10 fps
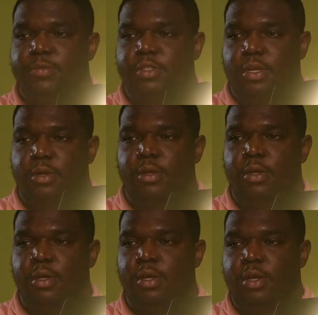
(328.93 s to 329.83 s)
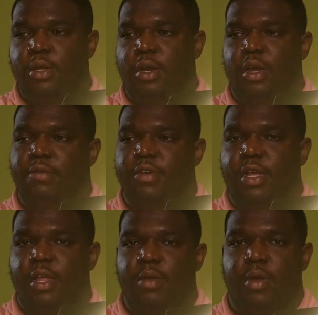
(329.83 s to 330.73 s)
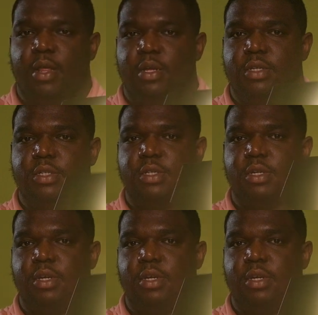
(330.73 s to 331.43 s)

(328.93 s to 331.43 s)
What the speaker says: So here I have daylight balance.